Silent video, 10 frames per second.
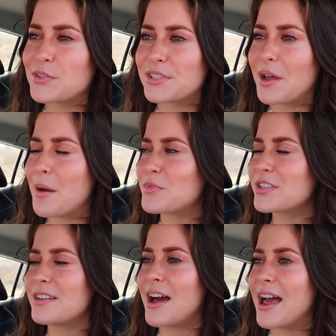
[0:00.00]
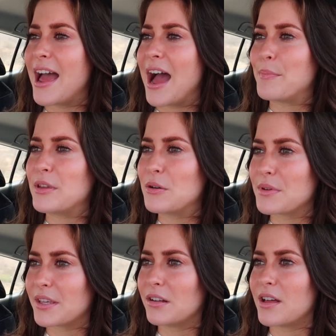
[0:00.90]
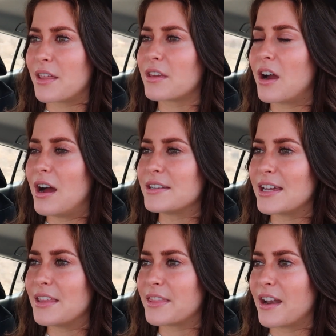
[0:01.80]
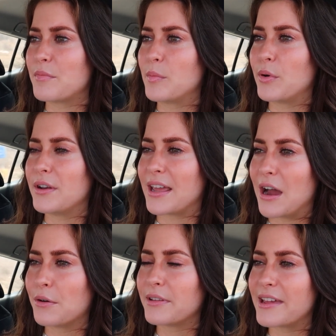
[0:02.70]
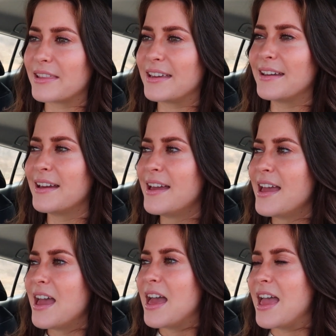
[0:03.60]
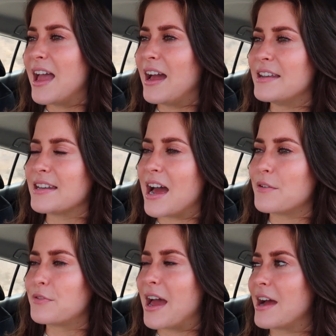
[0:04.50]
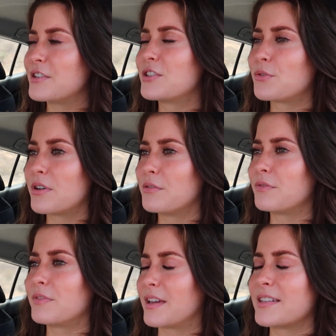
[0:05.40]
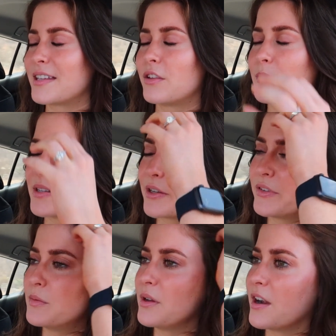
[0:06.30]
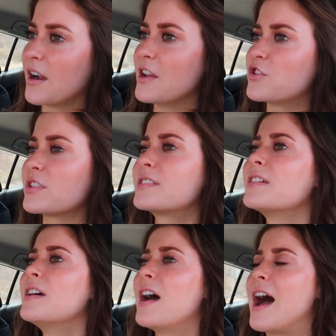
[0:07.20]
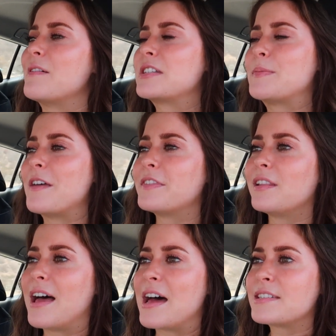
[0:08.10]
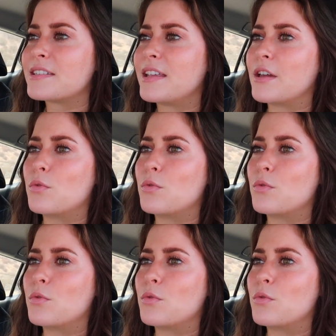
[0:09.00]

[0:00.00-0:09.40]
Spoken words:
so I'm just not happy with like a lot of the content that I've been putting out lately, and I've had to sort of, like I said, look myself in the mirror and just, I've spent the last like